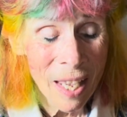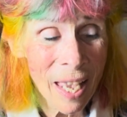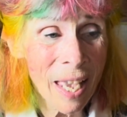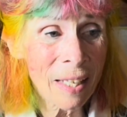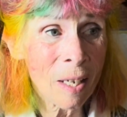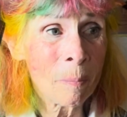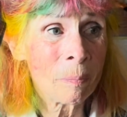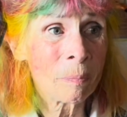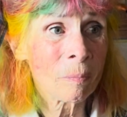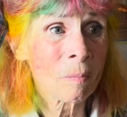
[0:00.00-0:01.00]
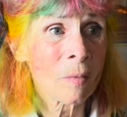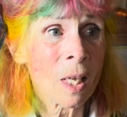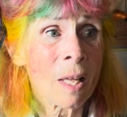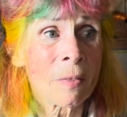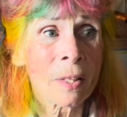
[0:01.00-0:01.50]
And
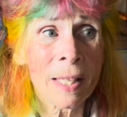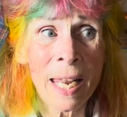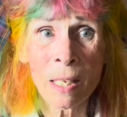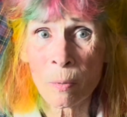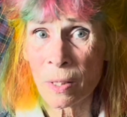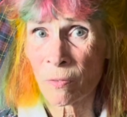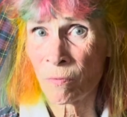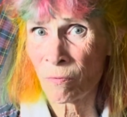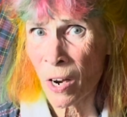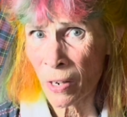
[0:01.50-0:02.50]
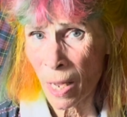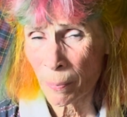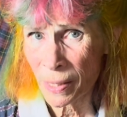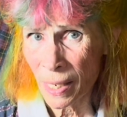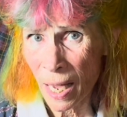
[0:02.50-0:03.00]
the lady was very
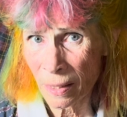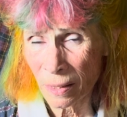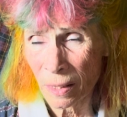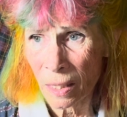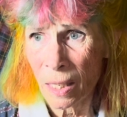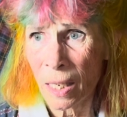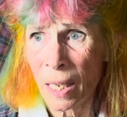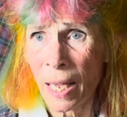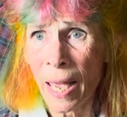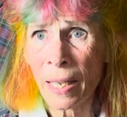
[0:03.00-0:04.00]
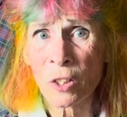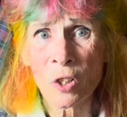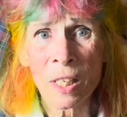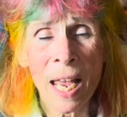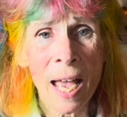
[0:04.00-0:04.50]
upset, and
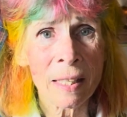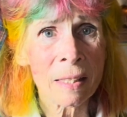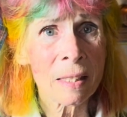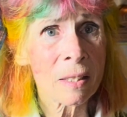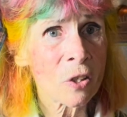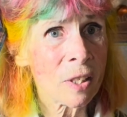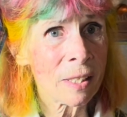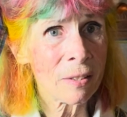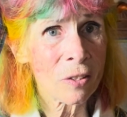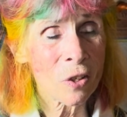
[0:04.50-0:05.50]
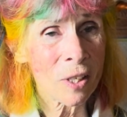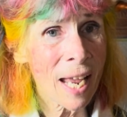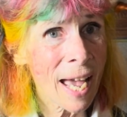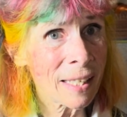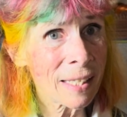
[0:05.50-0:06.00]
she hadn't
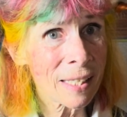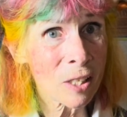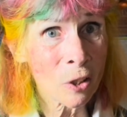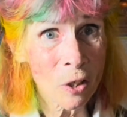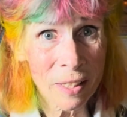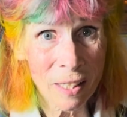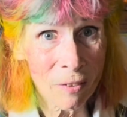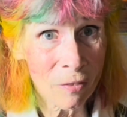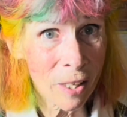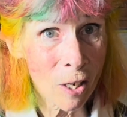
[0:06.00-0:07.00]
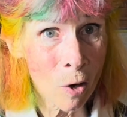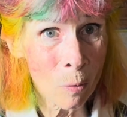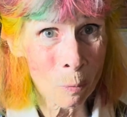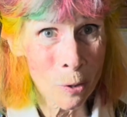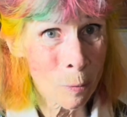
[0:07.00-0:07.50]
looked at the video,
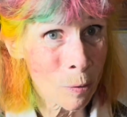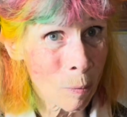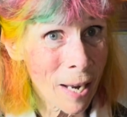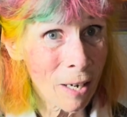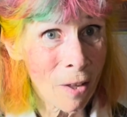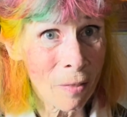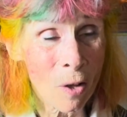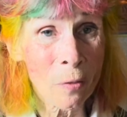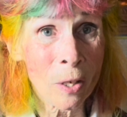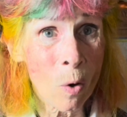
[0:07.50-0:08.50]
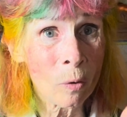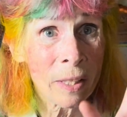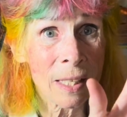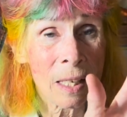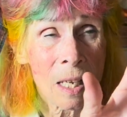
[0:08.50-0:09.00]
which was right on the only